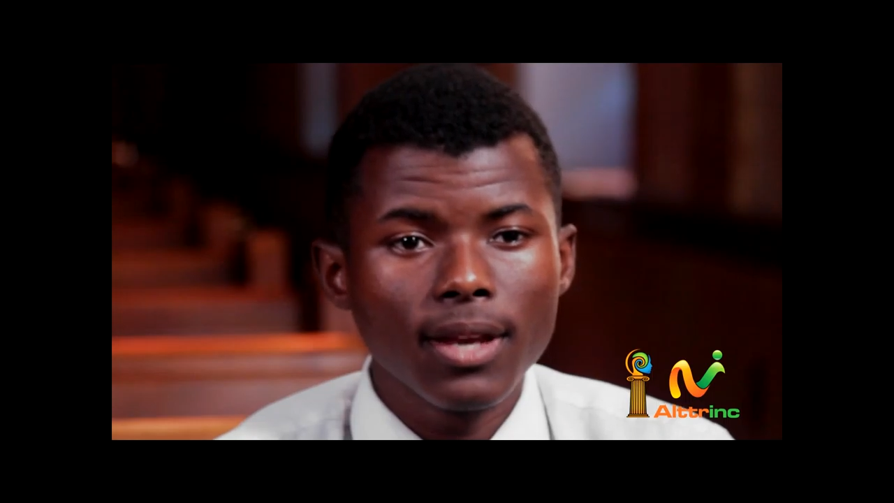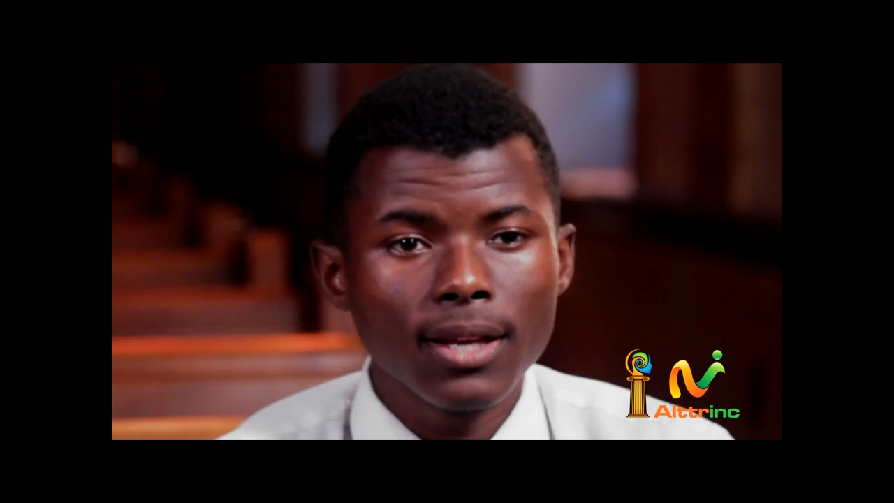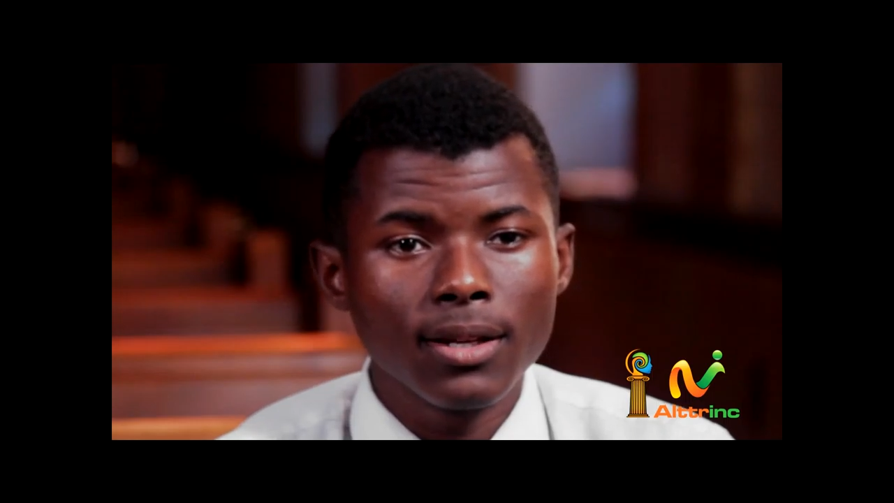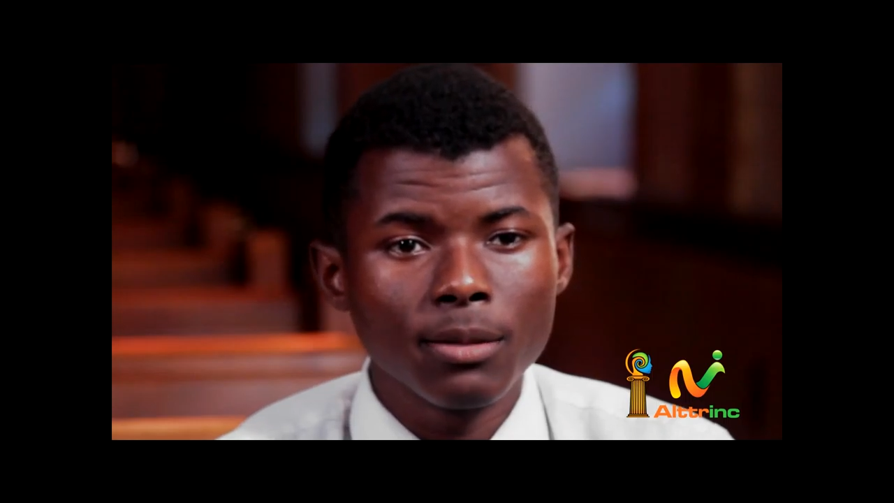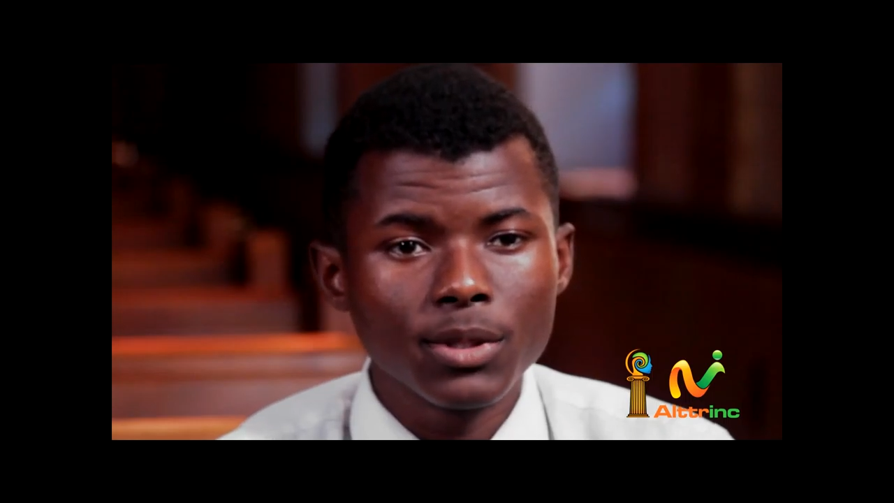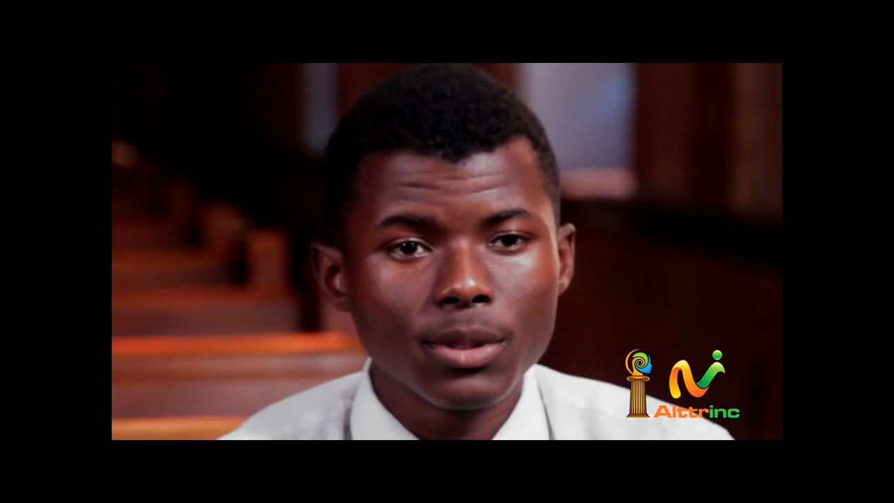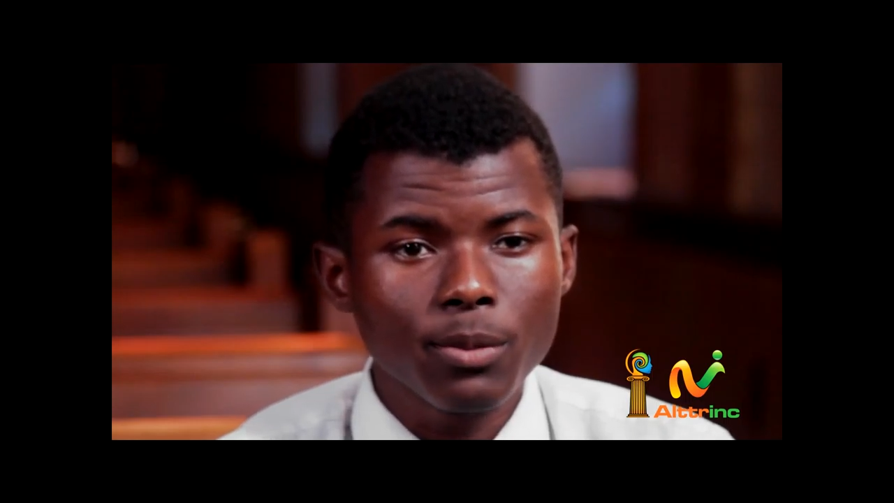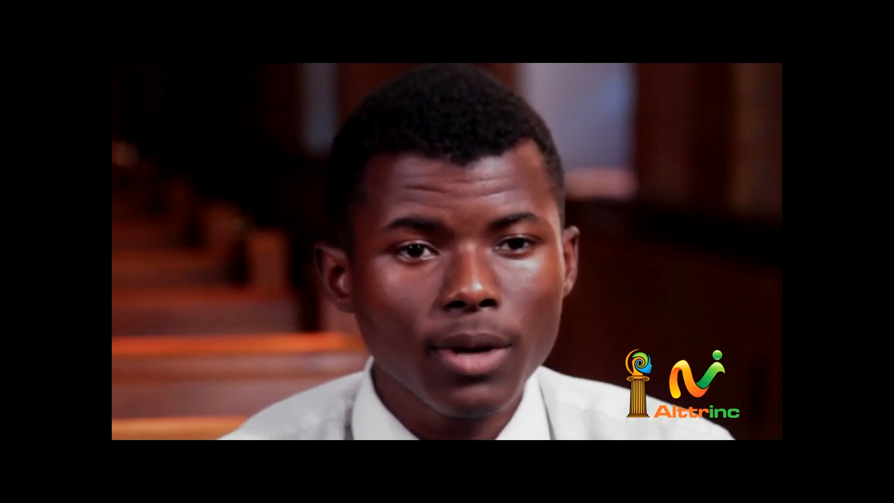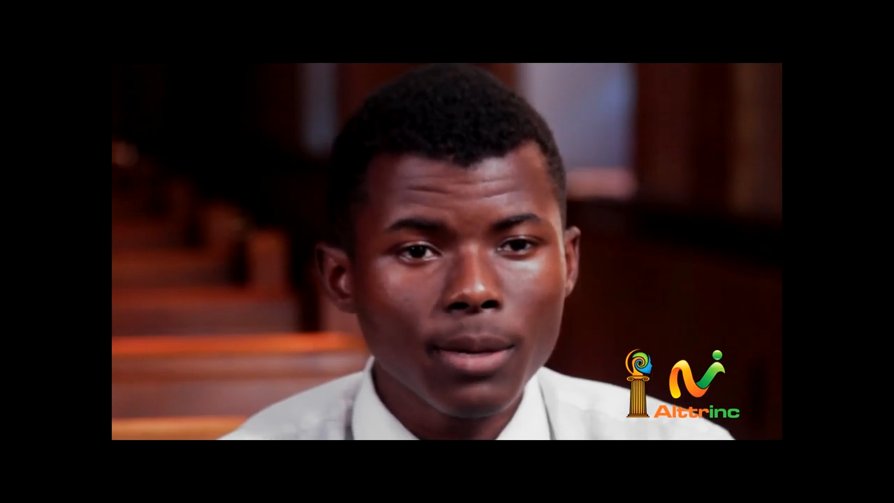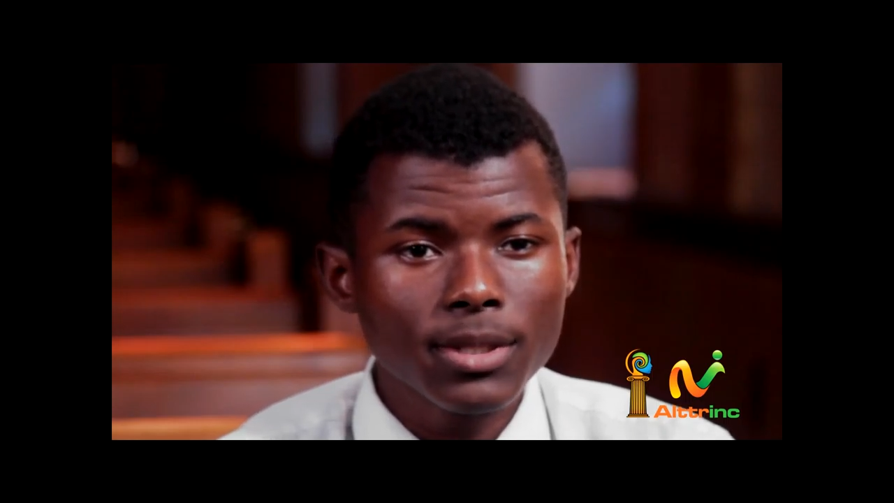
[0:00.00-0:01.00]
And um, there's a
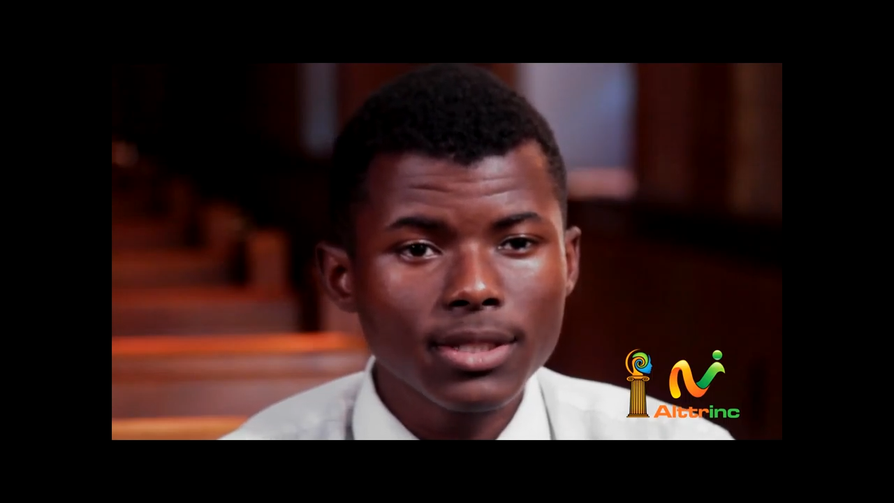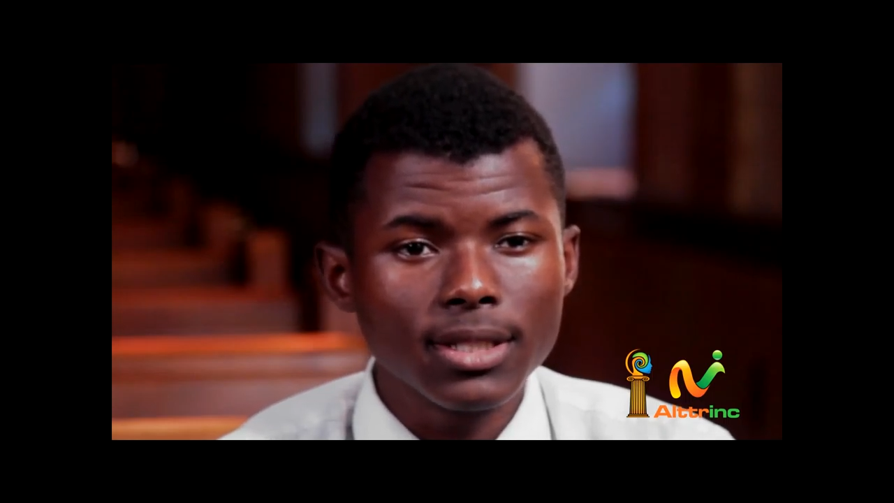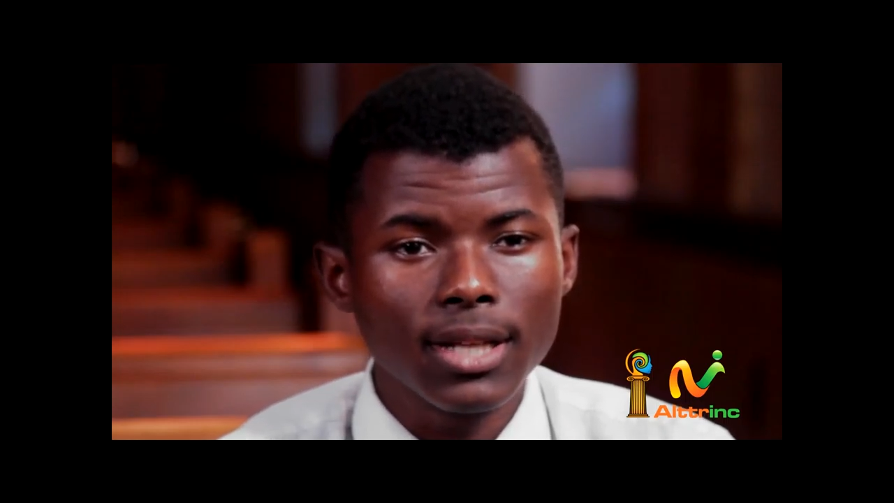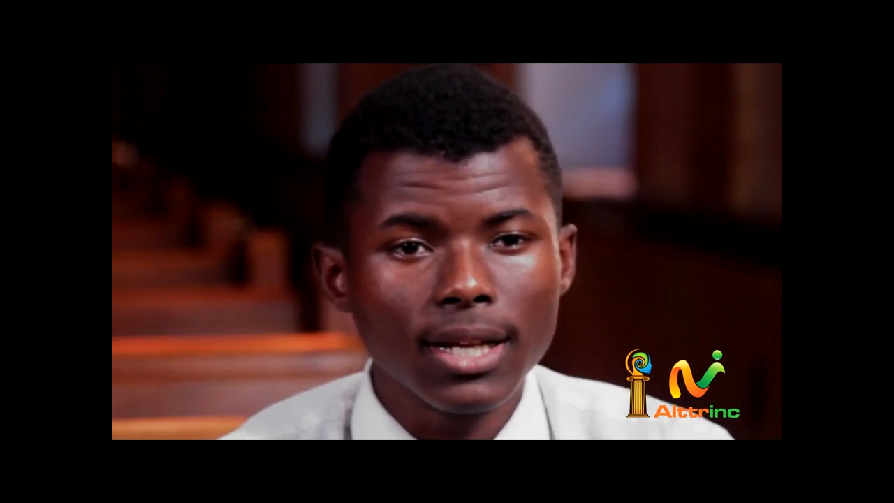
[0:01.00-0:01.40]
promise in